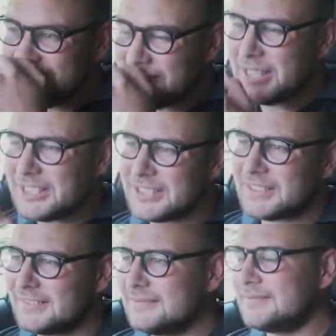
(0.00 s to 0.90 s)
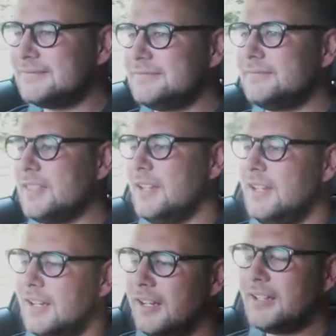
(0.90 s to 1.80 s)
which
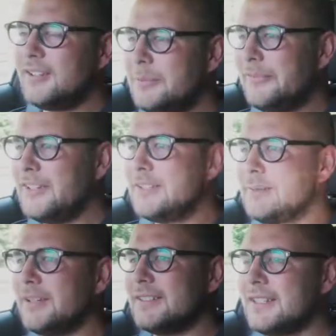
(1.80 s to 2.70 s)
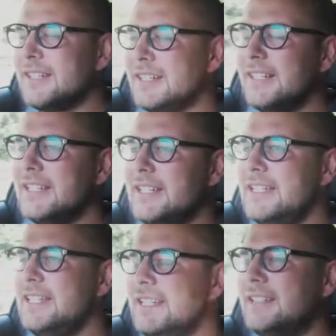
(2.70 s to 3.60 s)
I kind of prefer, to be honest. I think
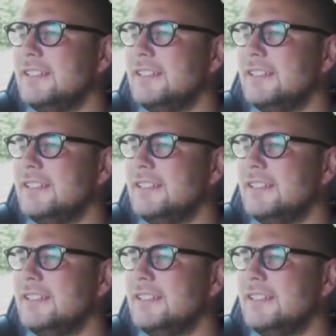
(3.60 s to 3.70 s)
the